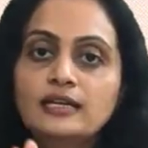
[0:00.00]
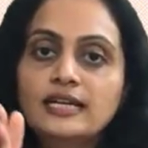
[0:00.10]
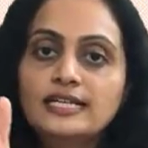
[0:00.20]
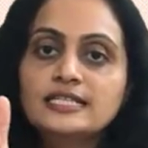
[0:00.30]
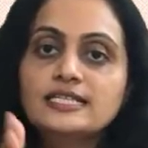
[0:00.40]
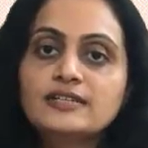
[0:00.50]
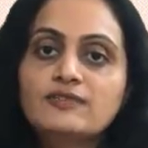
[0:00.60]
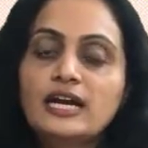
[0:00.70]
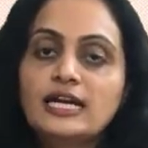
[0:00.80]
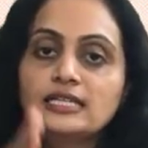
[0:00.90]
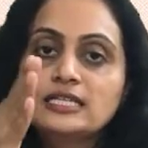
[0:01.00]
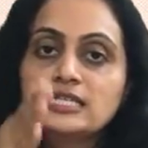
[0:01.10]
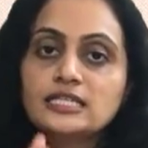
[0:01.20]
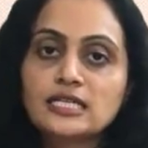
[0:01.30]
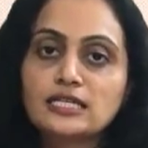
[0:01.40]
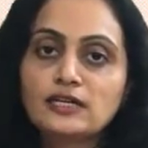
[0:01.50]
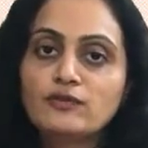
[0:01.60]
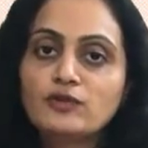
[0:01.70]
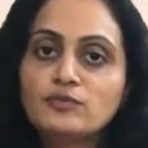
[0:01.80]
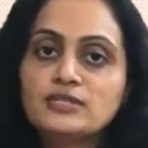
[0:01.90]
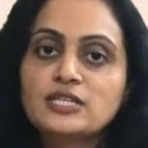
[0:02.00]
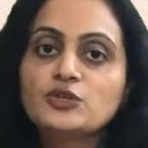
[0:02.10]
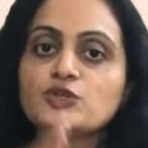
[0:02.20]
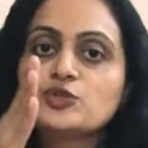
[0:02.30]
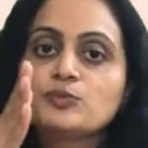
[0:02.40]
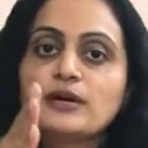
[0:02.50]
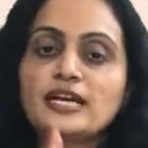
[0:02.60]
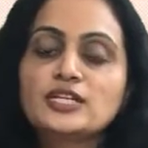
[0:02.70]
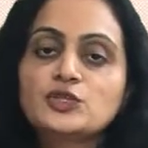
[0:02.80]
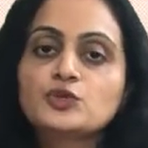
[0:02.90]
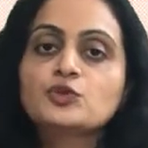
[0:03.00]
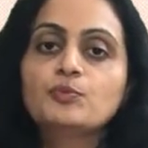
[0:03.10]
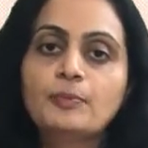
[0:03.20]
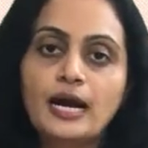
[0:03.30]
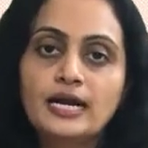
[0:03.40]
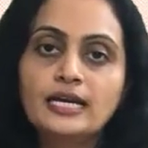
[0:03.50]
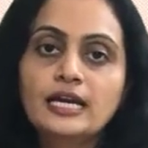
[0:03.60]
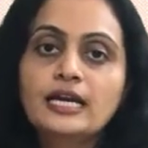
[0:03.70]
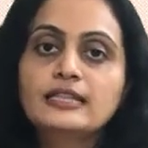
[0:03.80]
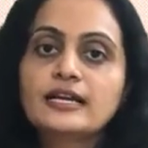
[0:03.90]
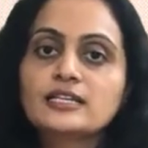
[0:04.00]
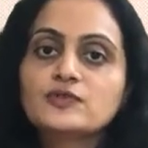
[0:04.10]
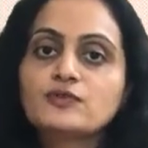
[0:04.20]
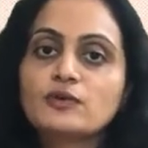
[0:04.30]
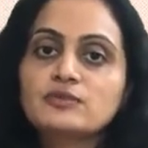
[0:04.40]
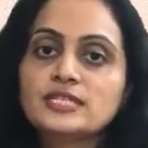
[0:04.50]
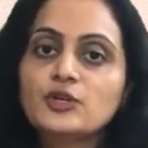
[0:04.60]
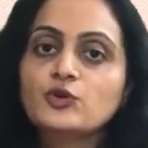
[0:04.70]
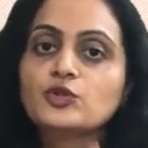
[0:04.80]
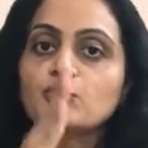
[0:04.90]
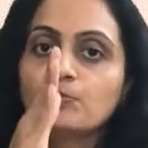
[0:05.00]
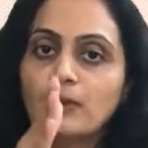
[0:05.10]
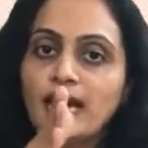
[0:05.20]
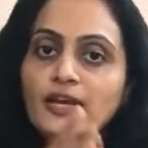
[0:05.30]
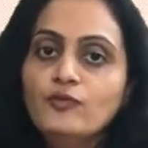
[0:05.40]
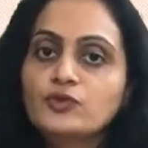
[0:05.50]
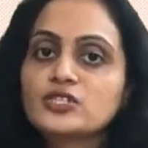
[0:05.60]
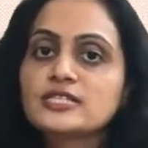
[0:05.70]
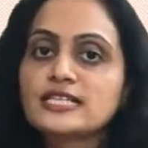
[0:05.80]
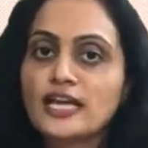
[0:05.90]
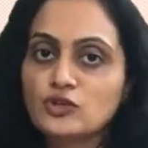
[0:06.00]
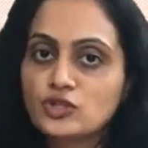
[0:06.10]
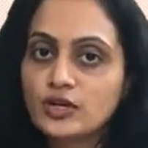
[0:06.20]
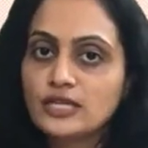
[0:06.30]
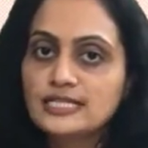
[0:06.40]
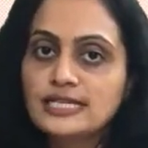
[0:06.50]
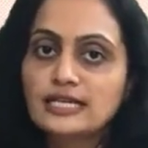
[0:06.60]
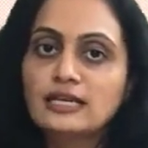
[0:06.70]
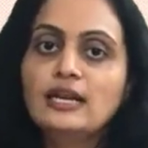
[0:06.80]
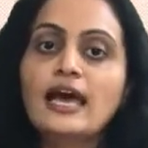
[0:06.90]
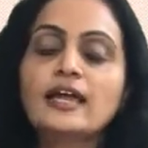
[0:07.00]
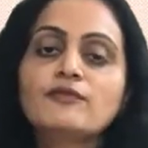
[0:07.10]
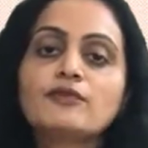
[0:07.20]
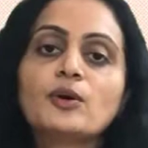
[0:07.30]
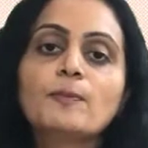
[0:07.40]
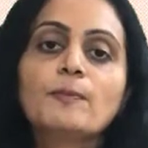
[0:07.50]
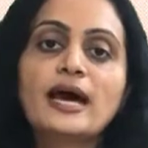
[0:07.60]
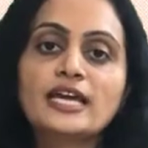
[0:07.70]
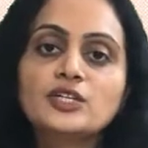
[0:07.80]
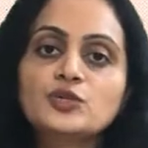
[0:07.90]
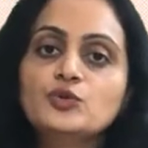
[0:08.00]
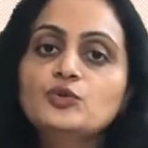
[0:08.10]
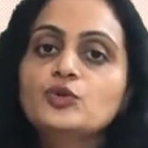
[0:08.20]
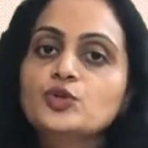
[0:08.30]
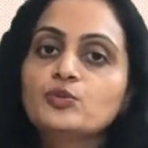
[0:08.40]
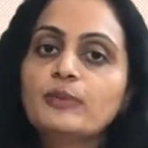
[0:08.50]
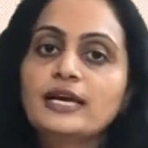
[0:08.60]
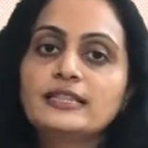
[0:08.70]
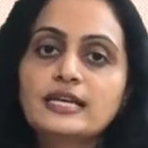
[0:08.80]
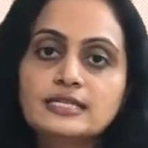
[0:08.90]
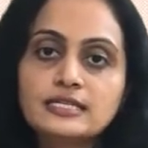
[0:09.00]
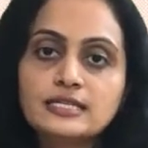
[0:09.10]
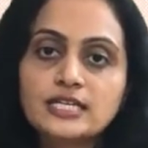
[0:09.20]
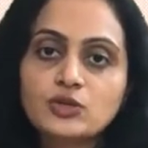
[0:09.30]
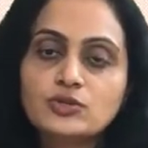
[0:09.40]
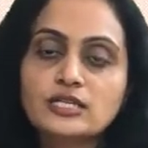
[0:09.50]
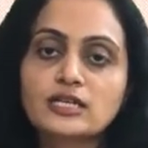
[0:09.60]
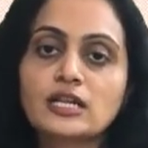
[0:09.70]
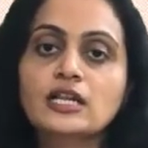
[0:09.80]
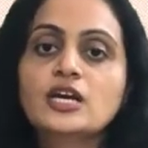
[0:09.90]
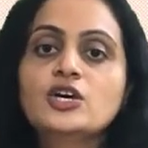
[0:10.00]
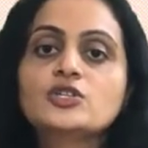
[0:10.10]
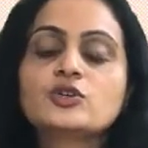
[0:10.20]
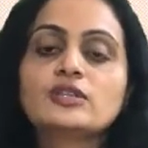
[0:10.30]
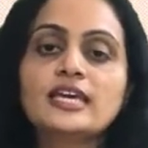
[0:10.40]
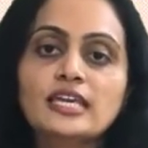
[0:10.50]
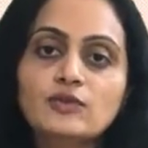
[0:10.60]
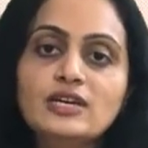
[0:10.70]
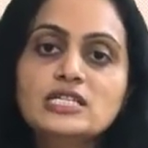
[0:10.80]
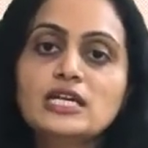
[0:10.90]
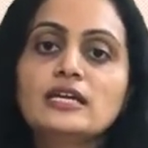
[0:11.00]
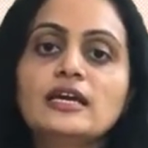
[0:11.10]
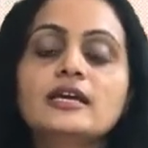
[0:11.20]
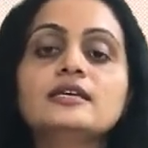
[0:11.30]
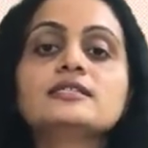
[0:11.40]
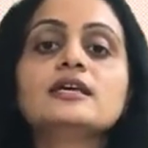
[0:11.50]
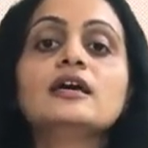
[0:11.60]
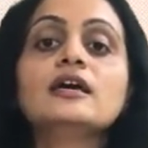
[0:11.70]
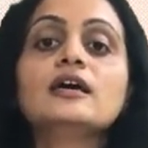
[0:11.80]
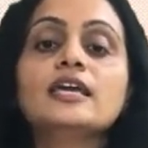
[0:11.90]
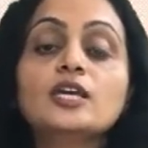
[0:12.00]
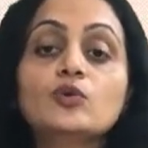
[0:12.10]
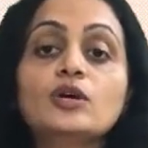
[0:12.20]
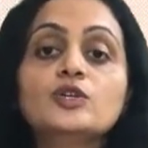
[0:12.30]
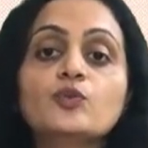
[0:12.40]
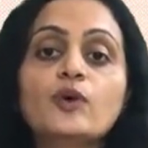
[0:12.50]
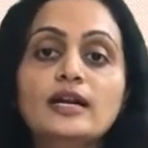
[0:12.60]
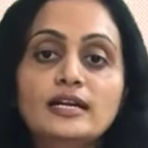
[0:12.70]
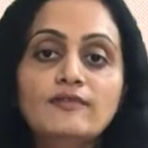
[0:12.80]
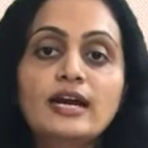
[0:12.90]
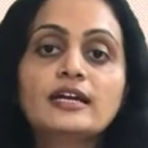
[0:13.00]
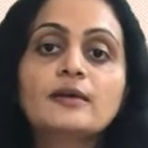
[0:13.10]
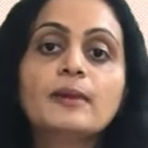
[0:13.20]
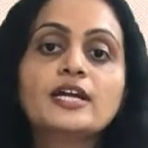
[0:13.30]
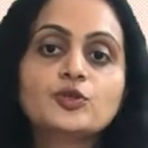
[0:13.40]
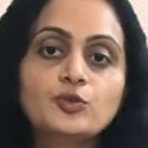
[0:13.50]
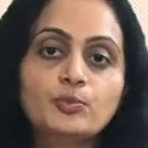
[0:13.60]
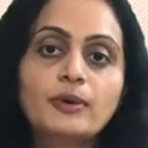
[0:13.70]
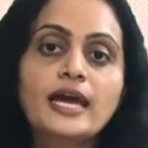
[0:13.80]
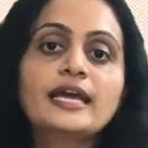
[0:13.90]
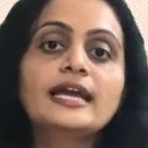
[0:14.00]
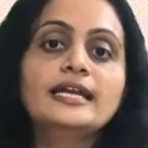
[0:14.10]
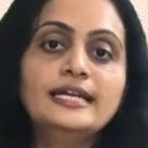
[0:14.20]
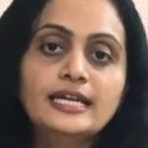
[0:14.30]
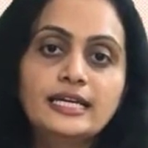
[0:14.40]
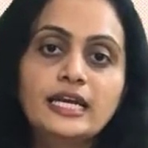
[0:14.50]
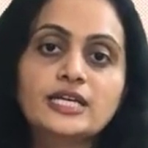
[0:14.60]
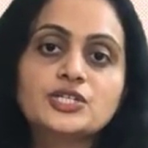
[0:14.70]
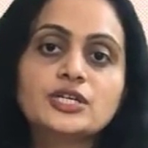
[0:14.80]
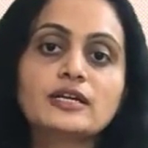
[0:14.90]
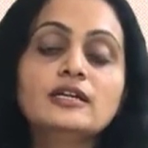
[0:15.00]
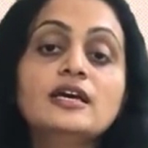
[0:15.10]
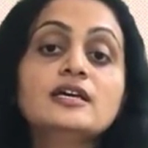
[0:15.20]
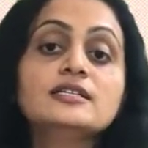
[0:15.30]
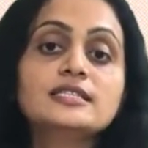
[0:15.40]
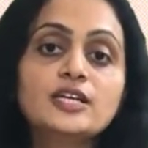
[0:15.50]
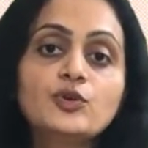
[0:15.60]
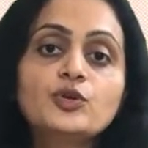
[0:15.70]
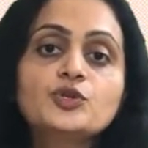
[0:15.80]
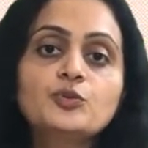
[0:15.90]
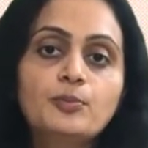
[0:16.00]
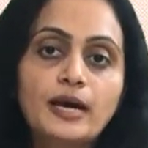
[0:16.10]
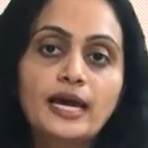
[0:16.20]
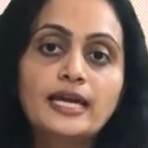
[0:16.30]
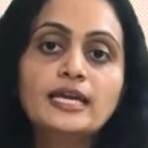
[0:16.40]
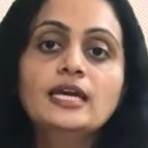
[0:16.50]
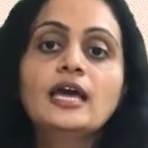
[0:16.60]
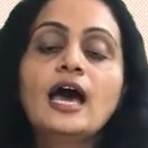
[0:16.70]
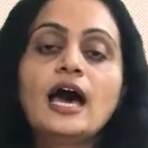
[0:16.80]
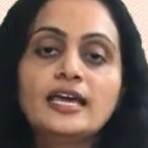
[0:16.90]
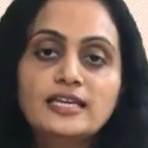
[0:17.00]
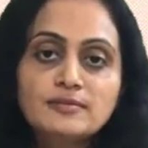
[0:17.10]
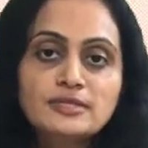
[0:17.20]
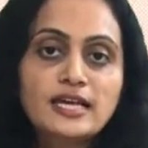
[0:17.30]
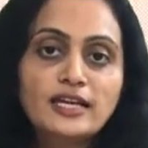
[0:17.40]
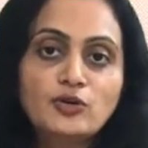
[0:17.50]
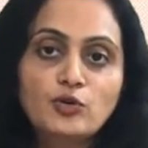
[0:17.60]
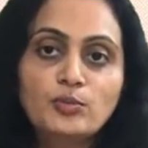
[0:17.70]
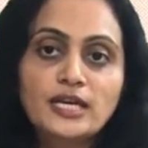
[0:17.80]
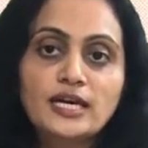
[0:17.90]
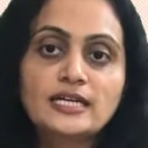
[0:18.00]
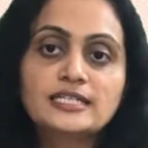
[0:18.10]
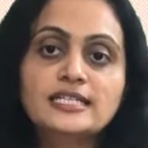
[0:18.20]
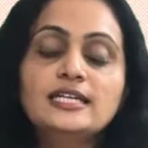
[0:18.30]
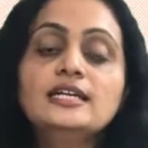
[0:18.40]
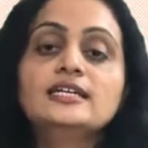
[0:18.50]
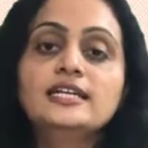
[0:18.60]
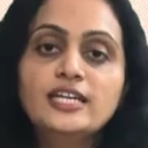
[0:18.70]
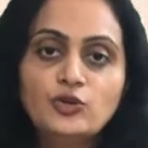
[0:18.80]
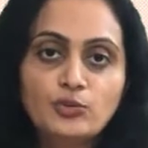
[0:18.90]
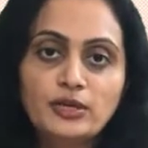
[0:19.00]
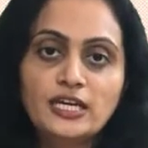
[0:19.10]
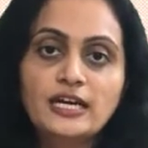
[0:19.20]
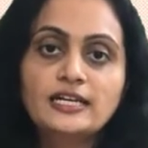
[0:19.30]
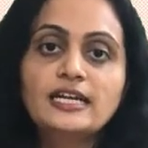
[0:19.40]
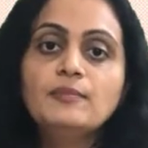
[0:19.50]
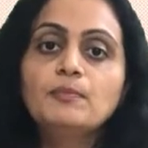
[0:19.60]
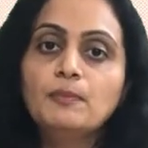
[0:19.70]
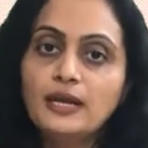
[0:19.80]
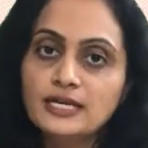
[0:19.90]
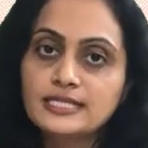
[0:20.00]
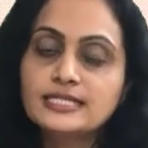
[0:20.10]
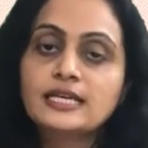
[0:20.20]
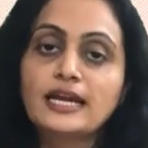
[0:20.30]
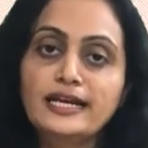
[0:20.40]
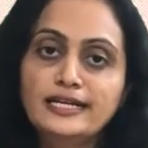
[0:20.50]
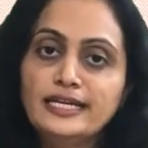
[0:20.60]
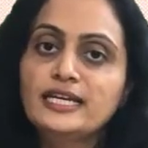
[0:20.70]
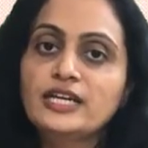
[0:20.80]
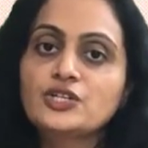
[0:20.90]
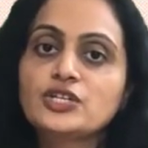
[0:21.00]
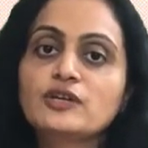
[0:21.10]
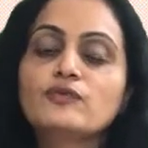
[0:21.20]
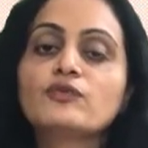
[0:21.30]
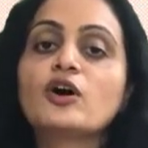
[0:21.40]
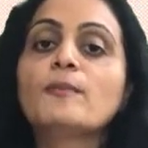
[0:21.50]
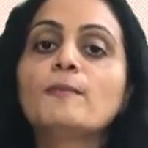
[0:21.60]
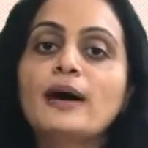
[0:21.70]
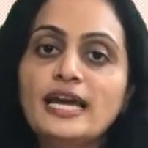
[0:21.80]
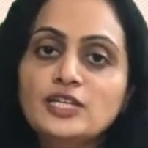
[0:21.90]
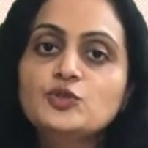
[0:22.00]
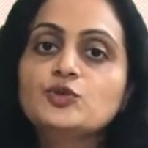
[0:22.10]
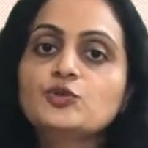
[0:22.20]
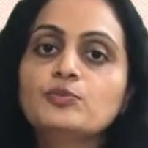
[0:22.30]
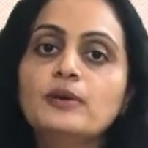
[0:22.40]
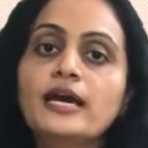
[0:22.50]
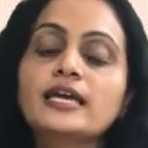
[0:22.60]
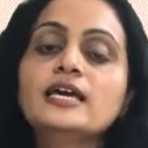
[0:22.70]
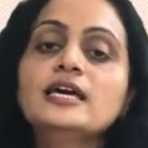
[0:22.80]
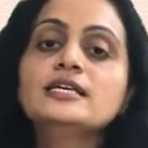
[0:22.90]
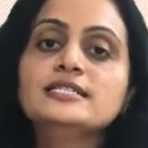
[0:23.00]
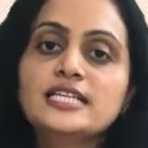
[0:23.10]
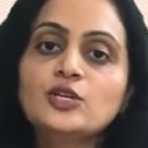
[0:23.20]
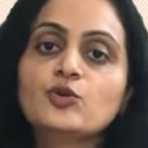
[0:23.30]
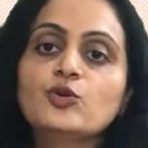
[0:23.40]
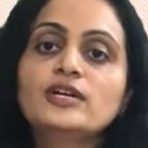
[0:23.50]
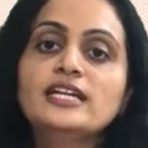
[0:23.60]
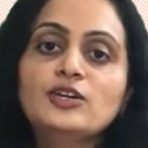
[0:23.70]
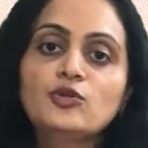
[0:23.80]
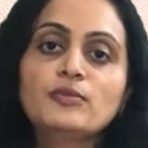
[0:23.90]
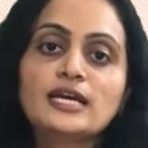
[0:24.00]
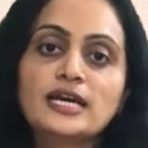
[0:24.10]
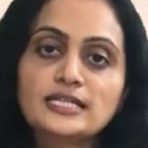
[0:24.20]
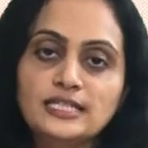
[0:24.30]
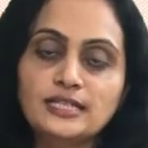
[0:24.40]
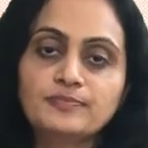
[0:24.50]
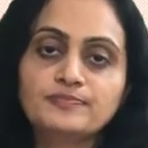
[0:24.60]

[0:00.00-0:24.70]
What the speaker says: Let us divide this signal from 0 to 2 pi into 2 part, that is from 0 to pi, which is sinusoidal signal, and from pi to 2 pi, that is the zero signal. So the equation is equal to 1 divided by 2 pi integration 0 to pi Im sin omega t d omega t plus integration from pi to 2 pi 0 d omega t.